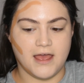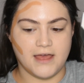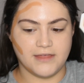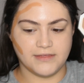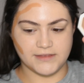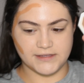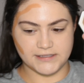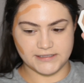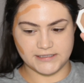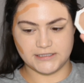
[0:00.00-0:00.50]

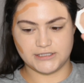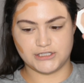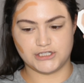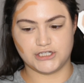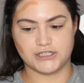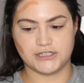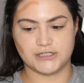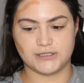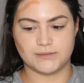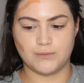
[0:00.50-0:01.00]
And this is
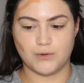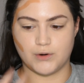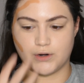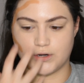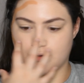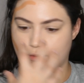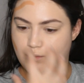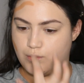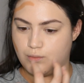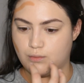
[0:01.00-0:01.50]
just
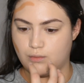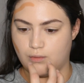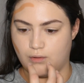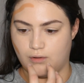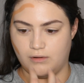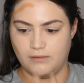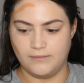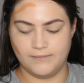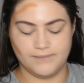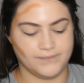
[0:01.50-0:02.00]
more
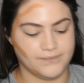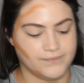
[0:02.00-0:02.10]
cool.